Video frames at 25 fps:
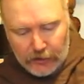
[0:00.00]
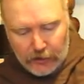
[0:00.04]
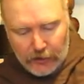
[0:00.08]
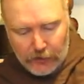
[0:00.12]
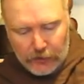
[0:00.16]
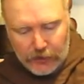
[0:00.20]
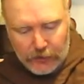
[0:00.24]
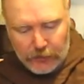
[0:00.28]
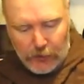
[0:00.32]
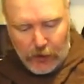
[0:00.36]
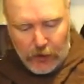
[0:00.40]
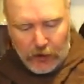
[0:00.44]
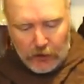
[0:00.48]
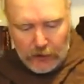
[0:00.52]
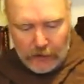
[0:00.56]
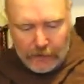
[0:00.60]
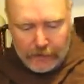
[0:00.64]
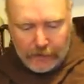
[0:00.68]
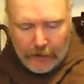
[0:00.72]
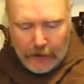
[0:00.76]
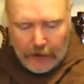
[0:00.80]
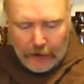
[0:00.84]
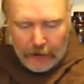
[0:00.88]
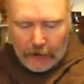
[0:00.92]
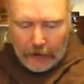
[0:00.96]
smaller,
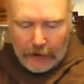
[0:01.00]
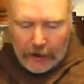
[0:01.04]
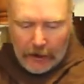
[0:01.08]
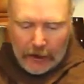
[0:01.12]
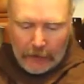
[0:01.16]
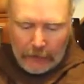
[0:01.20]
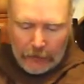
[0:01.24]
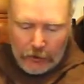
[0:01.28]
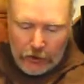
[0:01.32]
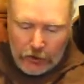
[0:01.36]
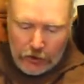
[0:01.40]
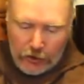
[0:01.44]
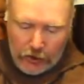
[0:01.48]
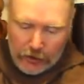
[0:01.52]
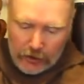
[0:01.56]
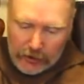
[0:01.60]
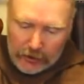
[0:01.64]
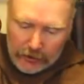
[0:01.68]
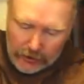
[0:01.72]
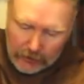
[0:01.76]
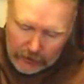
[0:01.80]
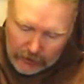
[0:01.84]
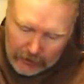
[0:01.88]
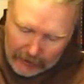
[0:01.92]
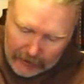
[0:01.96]
finer cabbage,
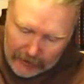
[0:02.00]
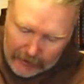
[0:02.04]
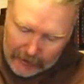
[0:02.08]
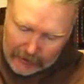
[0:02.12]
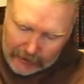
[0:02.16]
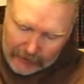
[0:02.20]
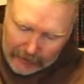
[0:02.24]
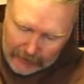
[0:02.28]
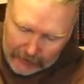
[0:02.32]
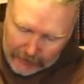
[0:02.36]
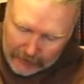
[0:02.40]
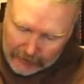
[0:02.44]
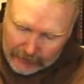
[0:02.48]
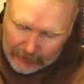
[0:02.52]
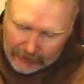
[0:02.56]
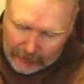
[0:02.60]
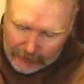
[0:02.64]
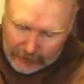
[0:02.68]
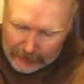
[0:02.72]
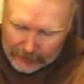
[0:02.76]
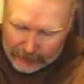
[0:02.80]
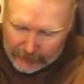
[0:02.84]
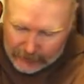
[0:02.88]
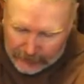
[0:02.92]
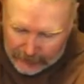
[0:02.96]
you can cut this
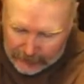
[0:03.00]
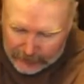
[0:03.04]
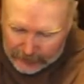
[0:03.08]
again,